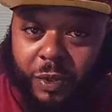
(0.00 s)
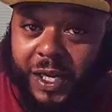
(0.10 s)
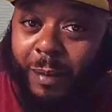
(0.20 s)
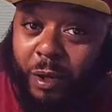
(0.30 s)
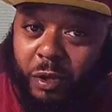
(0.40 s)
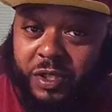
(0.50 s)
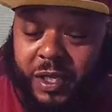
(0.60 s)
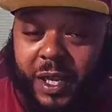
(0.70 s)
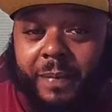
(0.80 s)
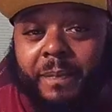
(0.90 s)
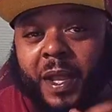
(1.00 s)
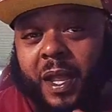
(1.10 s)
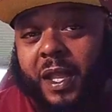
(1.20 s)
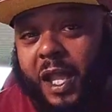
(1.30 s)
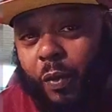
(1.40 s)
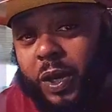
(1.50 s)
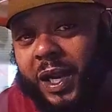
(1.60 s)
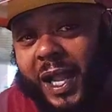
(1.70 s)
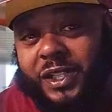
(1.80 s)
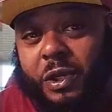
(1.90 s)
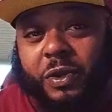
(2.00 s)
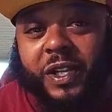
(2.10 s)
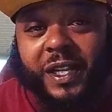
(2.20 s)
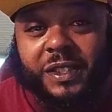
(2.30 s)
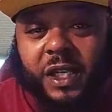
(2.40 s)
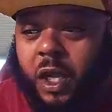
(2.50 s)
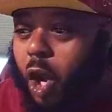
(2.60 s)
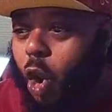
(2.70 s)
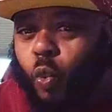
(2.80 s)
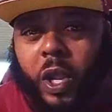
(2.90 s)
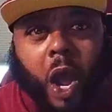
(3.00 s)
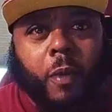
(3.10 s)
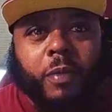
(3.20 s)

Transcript: on, and I'm noticing that. Y'all wanna latch on to this. Oh, we all